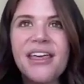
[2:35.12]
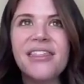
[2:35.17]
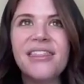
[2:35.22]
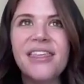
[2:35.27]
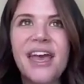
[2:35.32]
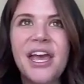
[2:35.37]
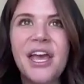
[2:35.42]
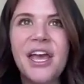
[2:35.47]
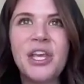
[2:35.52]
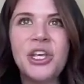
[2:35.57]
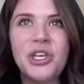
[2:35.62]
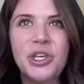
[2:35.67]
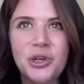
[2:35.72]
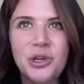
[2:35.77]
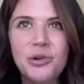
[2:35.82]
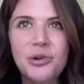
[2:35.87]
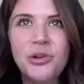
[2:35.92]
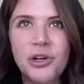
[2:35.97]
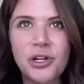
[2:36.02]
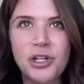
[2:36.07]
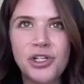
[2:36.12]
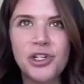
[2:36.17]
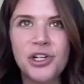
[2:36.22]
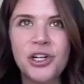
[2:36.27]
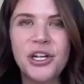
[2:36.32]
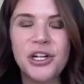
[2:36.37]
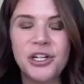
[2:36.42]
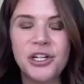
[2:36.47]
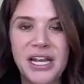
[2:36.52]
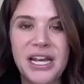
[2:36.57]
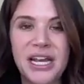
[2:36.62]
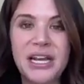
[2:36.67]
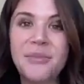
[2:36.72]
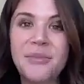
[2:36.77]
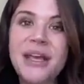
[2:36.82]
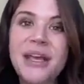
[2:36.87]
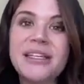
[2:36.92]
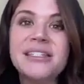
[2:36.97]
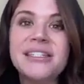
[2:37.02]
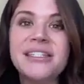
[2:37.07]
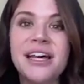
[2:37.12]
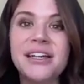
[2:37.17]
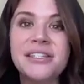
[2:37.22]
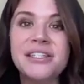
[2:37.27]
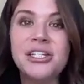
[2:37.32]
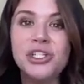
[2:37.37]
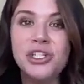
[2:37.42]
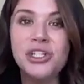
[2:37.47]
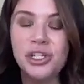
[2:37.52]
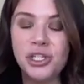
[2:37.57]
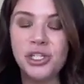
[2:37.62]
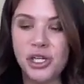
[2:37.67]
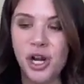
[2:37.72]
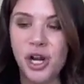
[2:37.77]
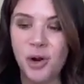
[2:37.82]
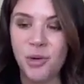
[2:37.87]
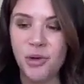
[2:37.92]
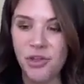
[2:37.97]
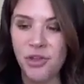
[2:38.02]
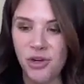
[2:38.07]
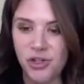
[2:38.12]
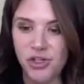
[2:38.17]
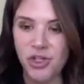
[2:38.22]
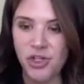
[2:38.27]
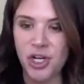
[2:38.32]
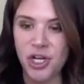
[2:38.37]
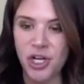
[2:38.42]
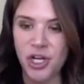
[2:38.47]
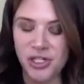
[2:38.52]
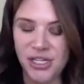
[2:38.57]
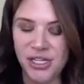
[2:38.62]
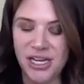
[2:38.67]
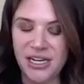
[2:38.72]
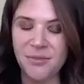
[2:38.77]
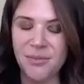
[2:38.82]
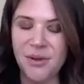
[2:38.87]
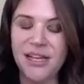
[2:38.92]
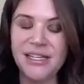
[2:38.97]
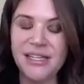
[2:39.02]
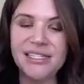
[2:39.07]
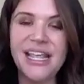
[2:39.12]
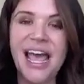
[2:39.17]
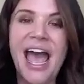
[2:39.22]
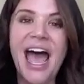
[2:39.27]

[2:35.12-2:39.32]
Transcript: that you nurturing your database doesn't just start with nurturing your database.